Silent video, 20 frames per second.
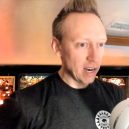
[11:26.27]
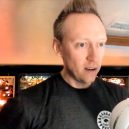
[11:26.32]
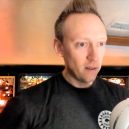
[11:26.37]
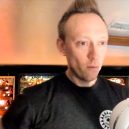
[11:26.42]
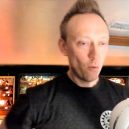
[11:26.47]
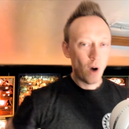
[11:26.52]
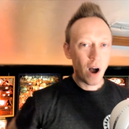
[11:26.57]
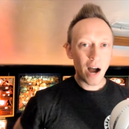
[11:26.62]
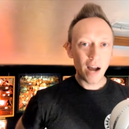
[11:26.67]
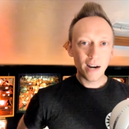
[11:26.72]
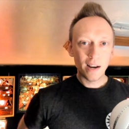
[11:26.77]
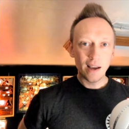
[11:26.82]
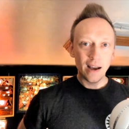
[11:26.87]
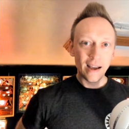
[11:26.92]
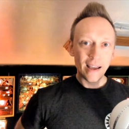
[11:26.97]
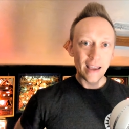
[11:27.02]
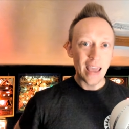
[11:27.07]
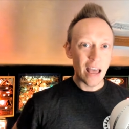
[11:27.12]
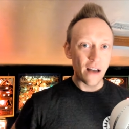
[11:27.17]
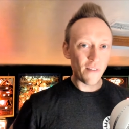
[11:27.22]
to want
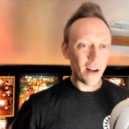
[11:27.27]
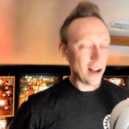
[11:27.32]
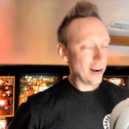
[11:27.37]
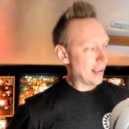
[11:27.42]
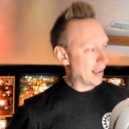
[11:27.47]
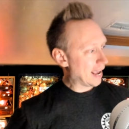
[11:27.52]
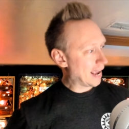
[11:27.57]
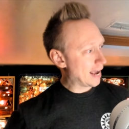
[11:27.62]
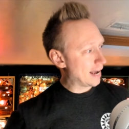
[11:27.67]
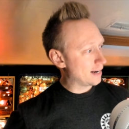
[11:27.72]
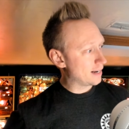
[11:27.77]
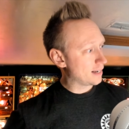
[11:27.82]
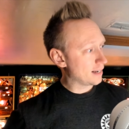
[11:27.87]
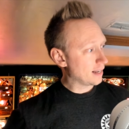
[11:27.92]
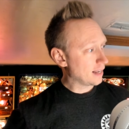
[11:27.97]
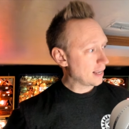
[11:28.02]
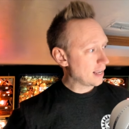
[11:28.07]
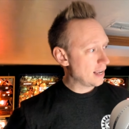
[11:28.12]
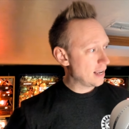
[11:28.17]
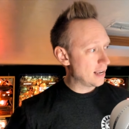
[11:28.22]
to have on hand
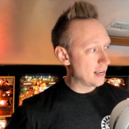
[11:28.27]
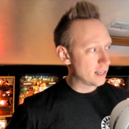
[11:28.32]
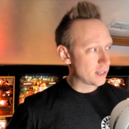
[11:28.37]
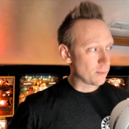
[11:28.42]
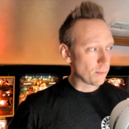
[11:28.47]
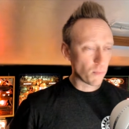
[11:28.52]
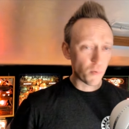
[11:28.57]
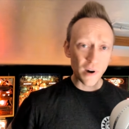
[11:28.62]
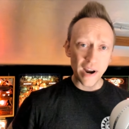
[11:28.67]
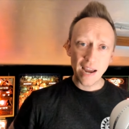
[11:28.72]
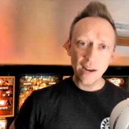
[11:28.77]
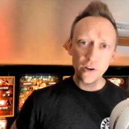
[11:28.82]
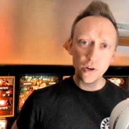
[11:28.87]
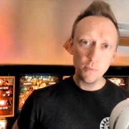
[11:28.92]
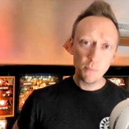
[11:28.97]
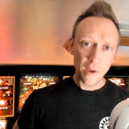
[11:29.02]
is brand new